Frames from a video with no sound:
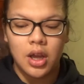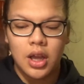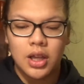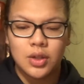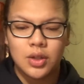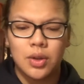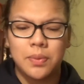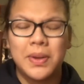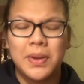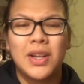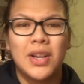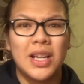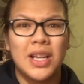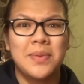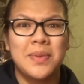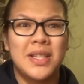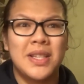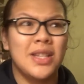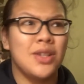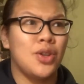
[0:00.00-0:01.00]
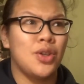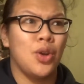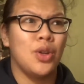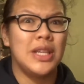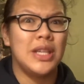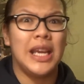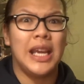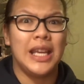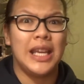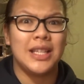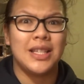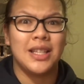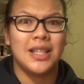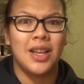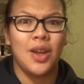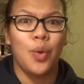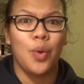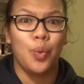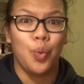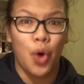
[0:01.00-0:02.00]
It's going to be Christmas in 2 days.
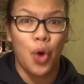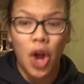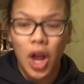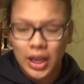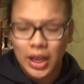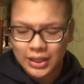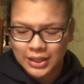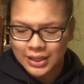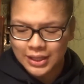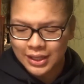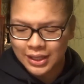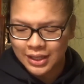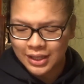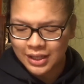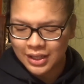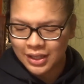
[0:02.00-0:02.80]
What?